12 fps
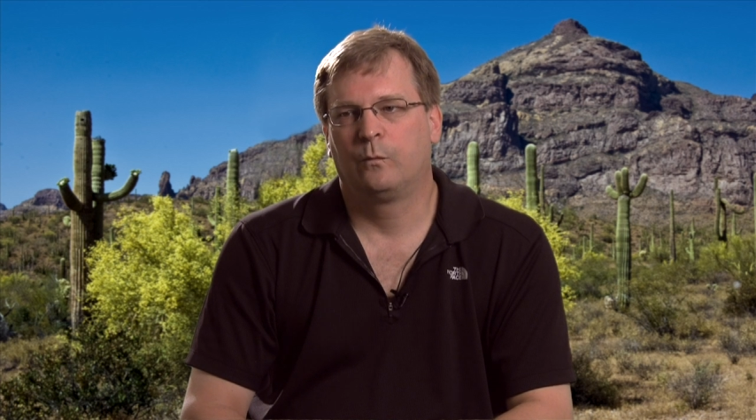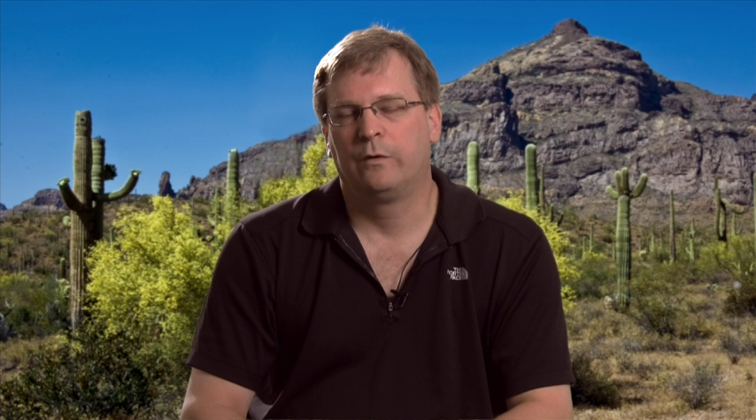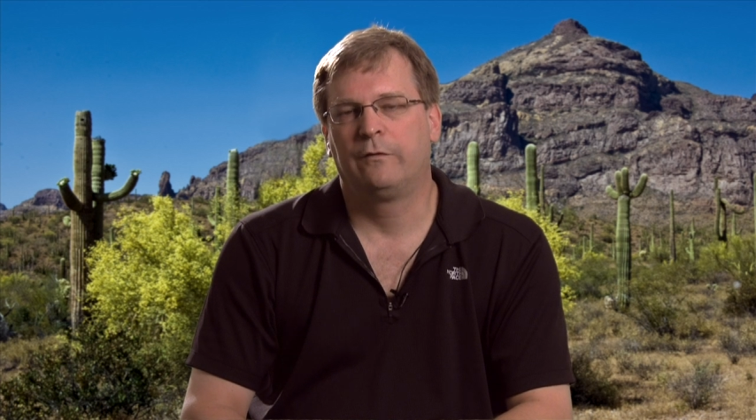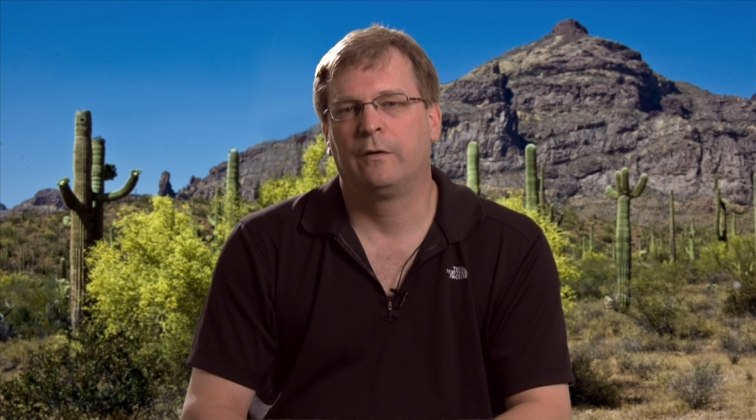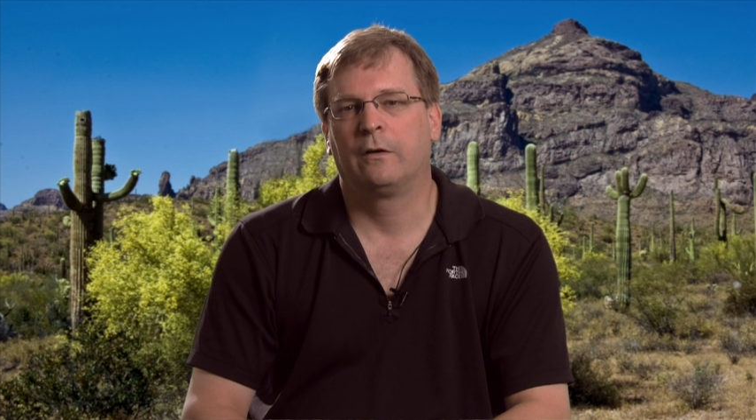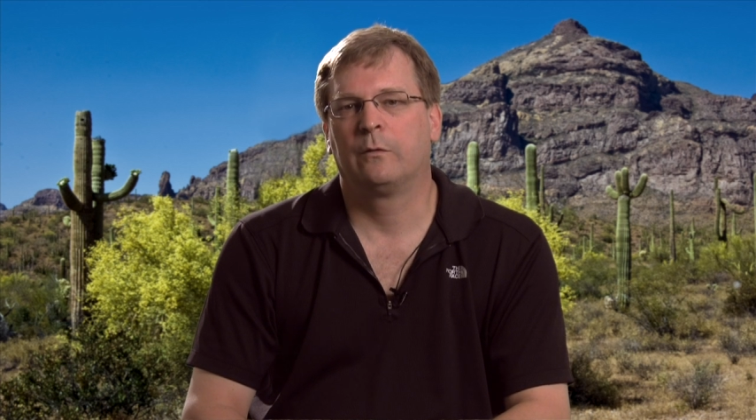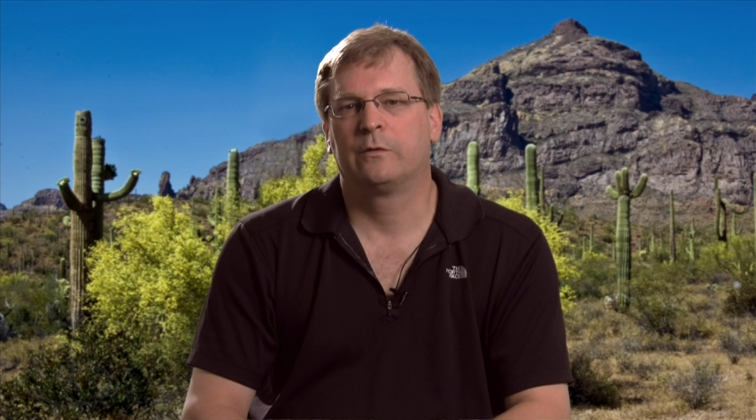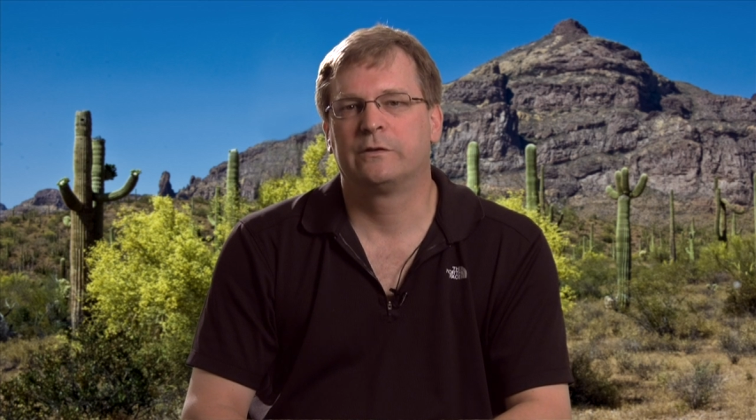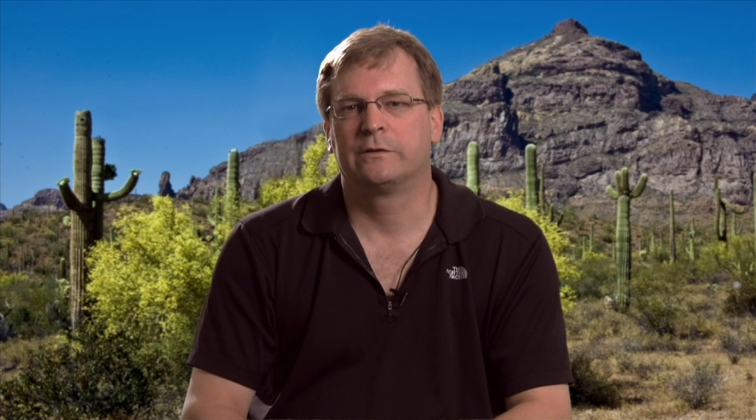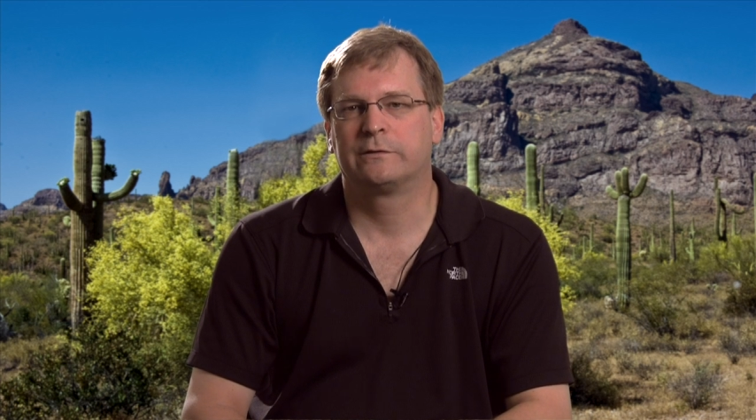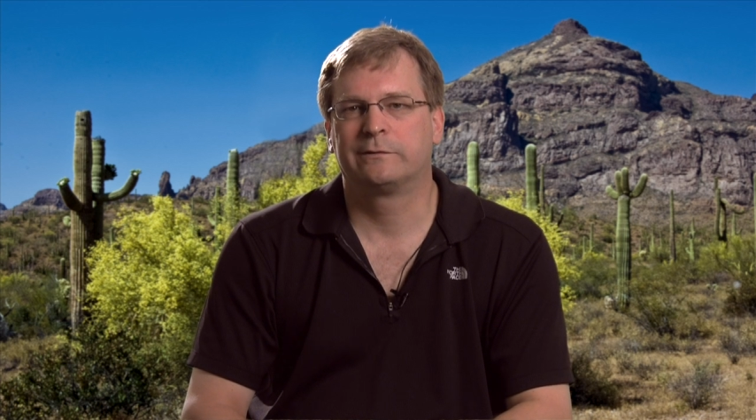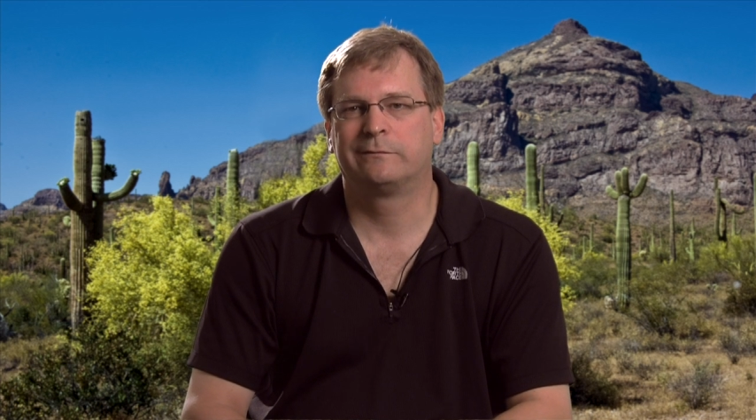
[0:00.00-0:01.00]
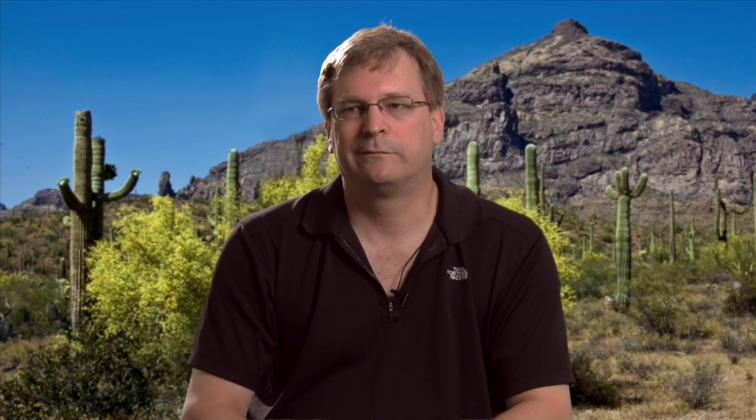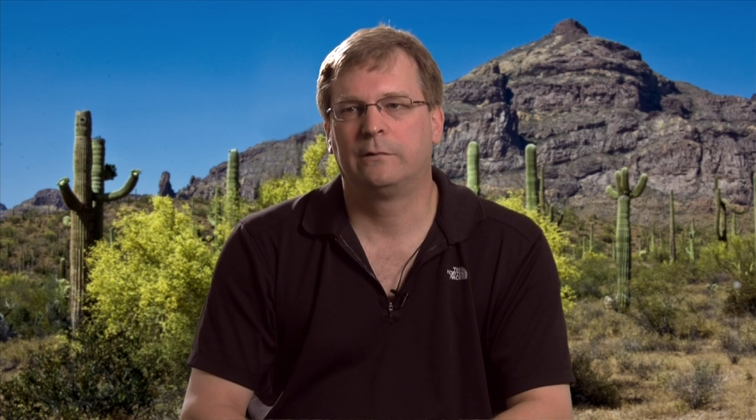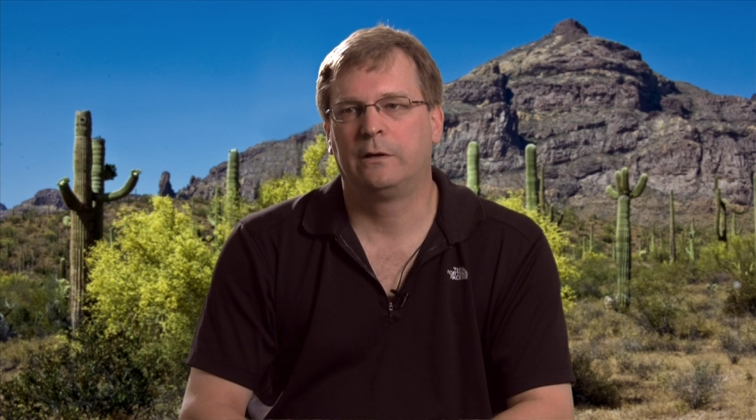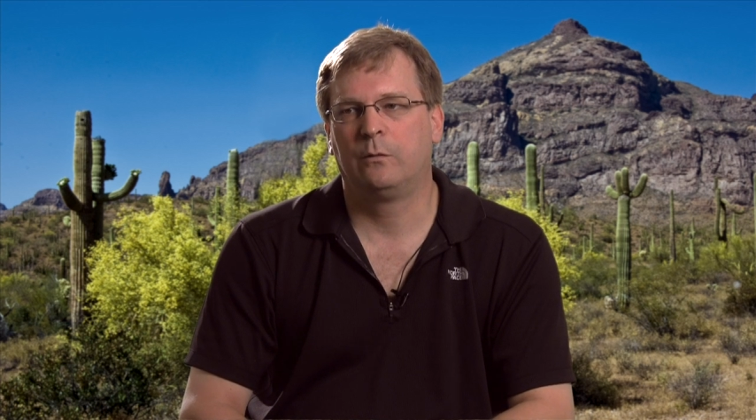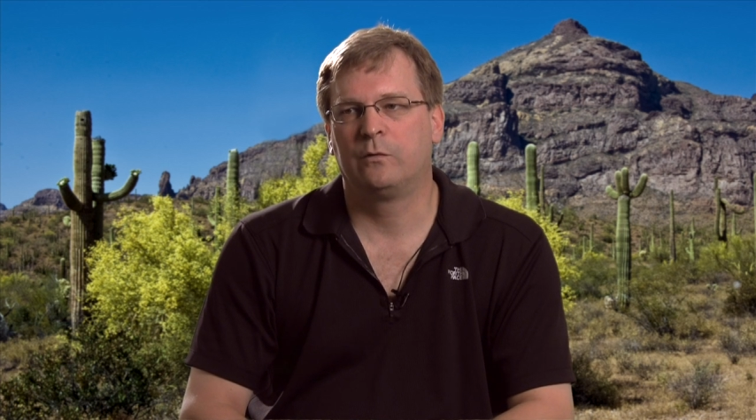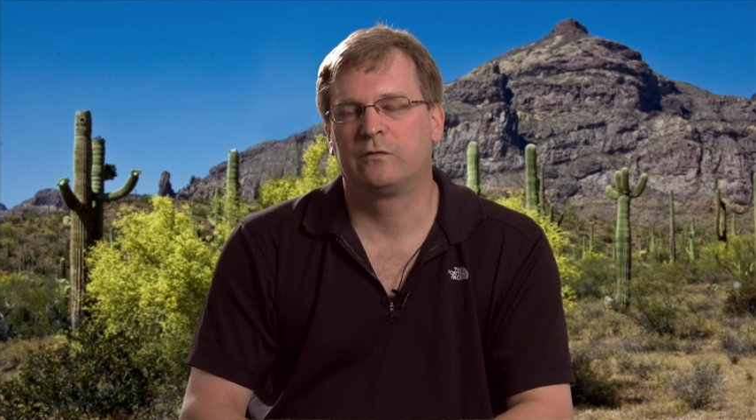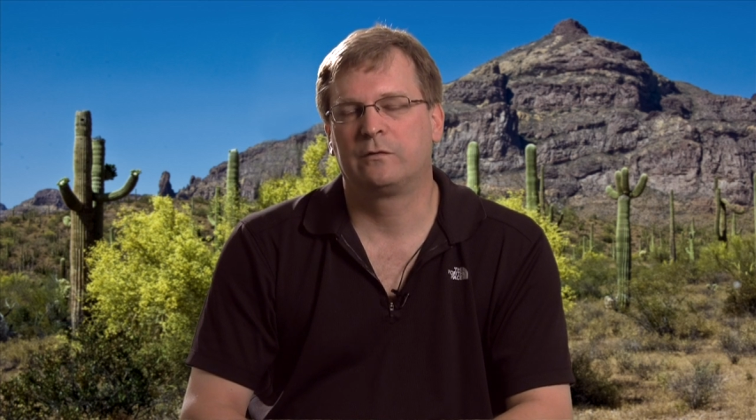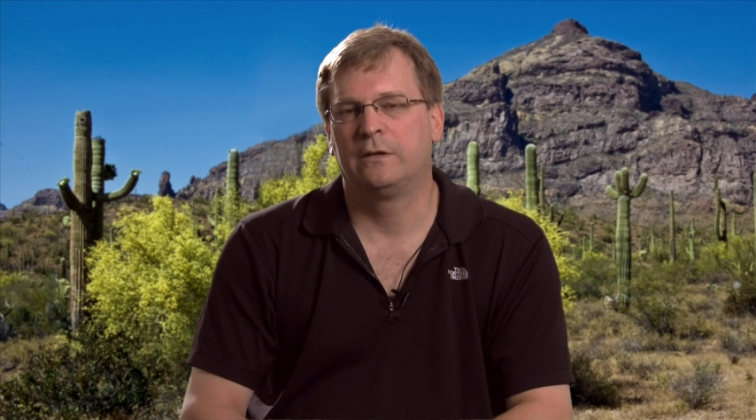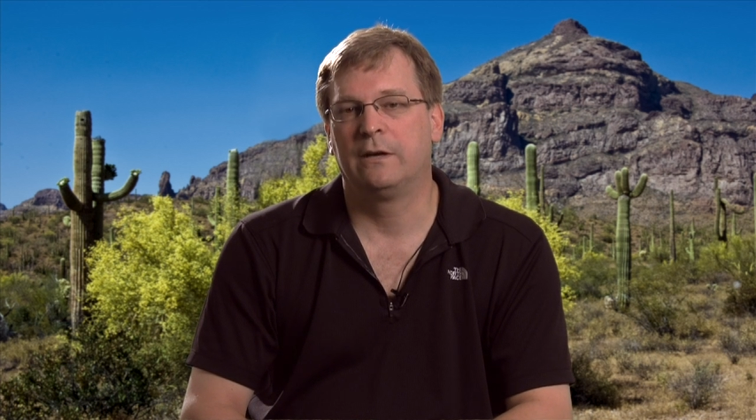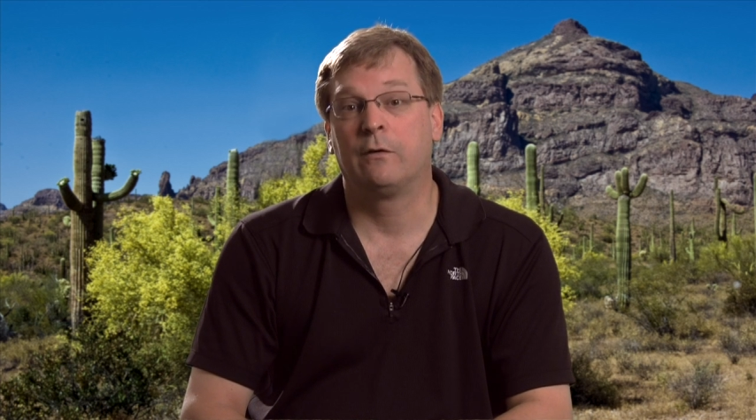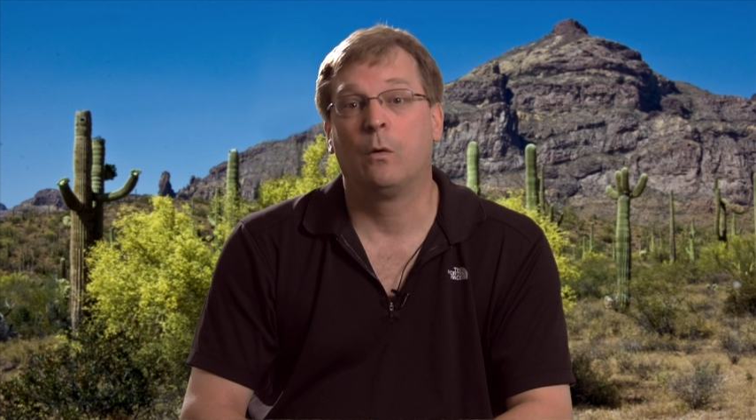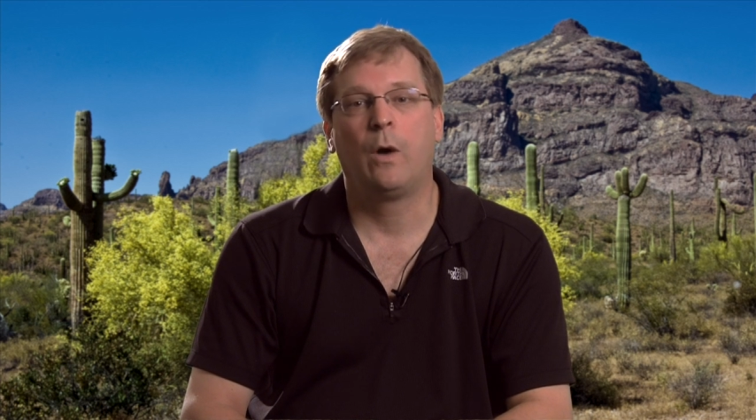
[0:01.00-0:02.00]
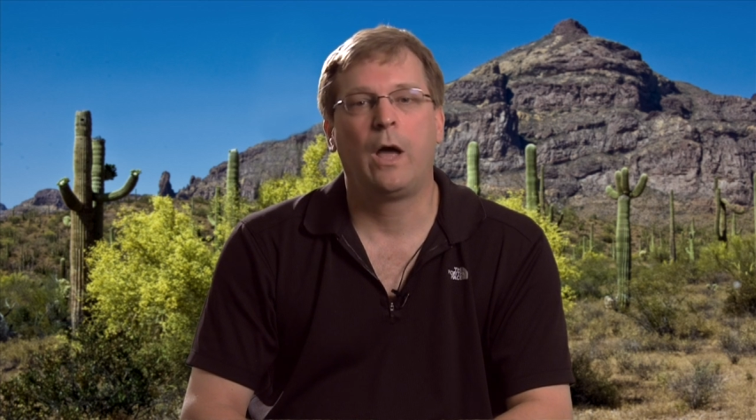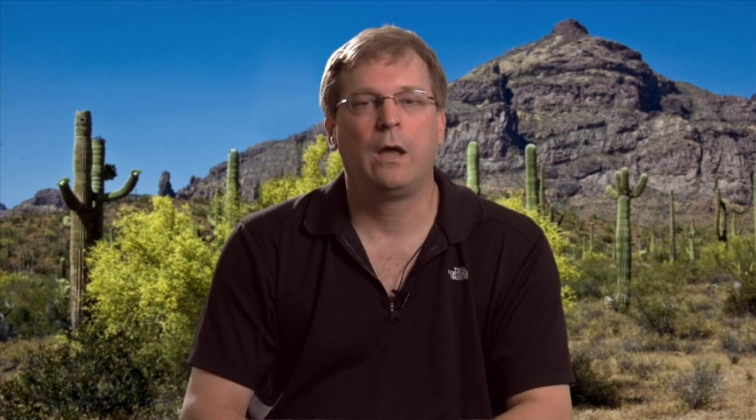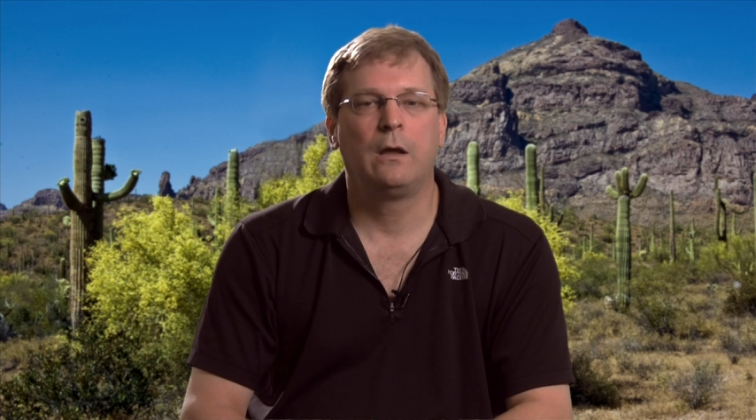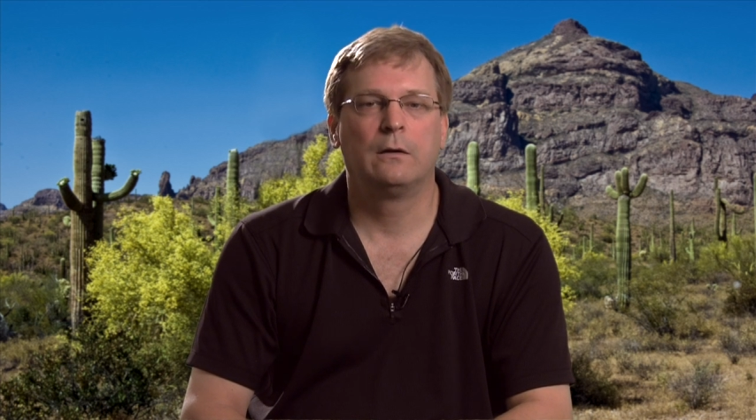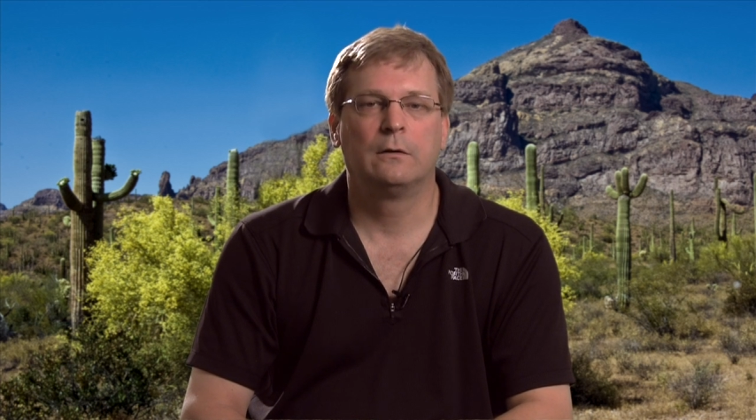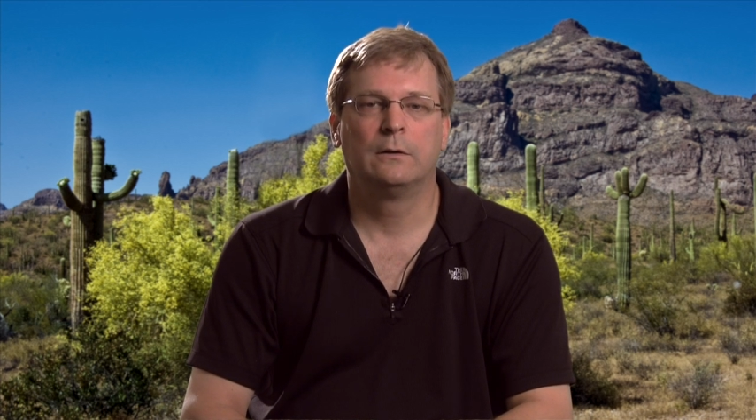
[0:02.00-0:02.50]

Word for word: we feel it was just, it was given away.